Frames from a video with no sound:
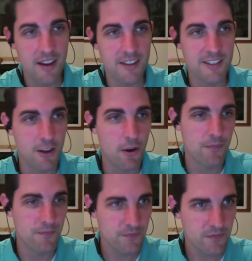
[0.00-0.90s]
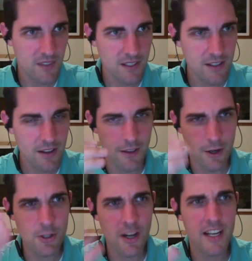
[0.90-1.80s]
And so they're
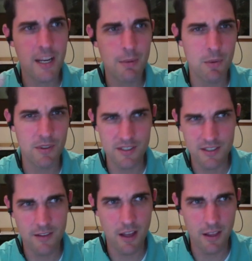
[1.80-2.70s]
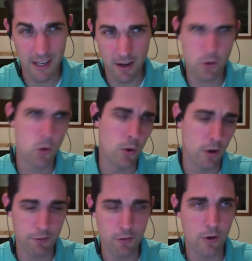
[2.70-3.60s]
trying to come up with like quote
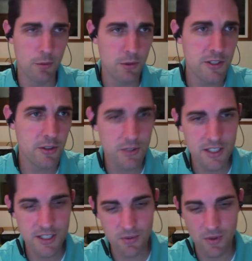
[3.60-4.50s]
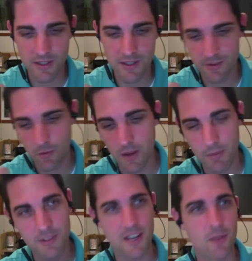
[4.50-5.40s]
affordable solutions, whereas
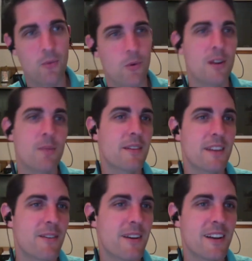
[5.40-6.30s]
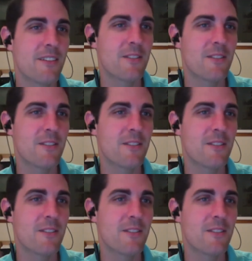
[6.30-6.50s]
Waymo's not worried about that right now.